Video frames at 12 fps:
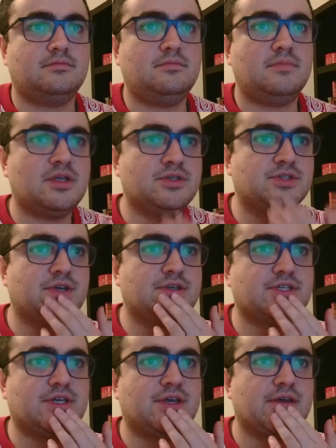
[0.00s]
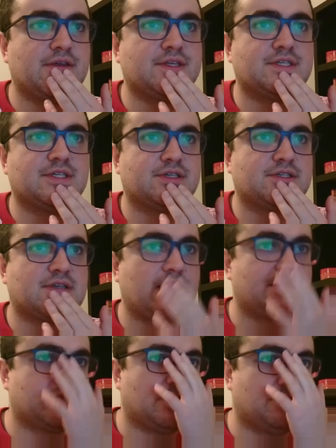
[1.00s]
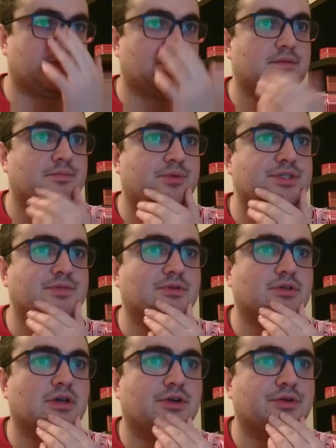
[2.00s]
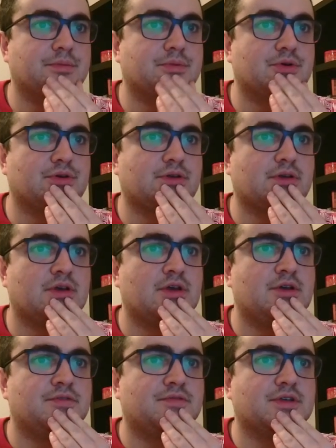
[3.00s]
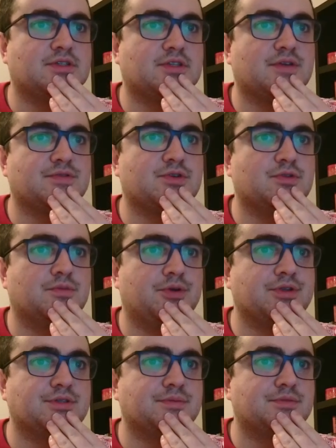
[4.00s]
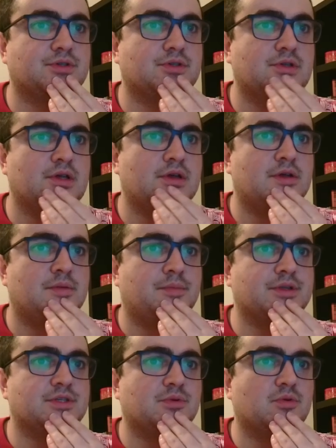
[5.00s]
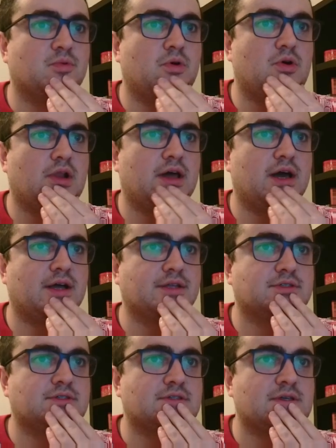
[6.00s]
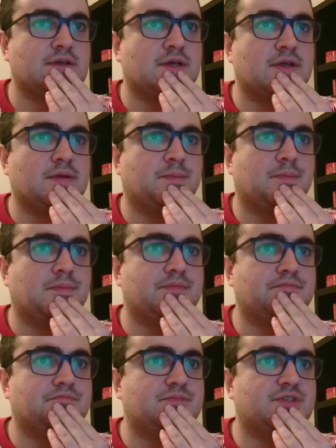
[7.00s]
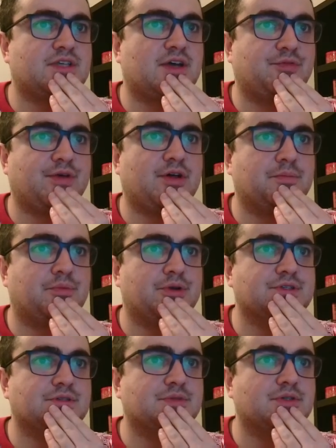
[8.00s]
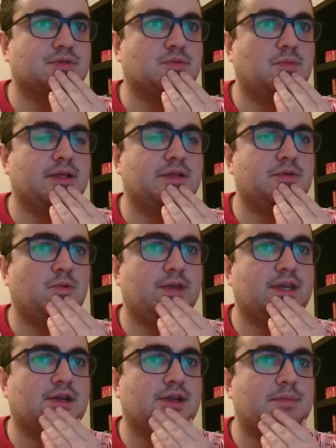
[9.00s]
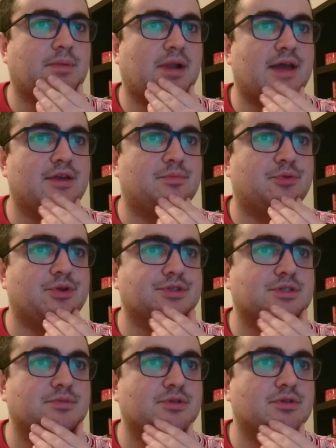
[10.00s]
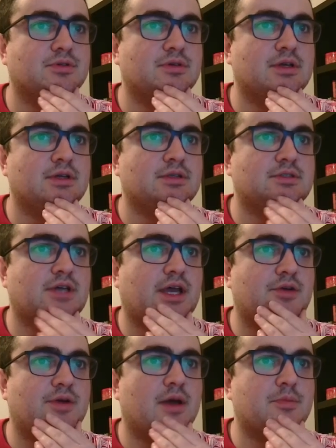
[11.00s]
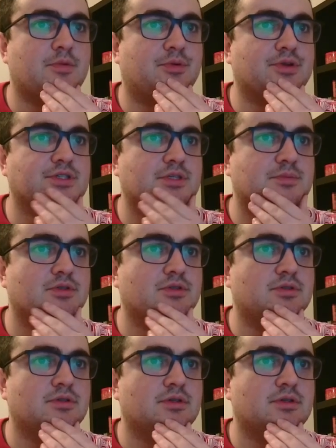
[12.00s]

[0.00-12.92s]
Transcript: So you can see here, this is exactly the same thing, principal coloring book, first day of school principal, principal wall art, self-help principal, weekly planner principal, diorama principal,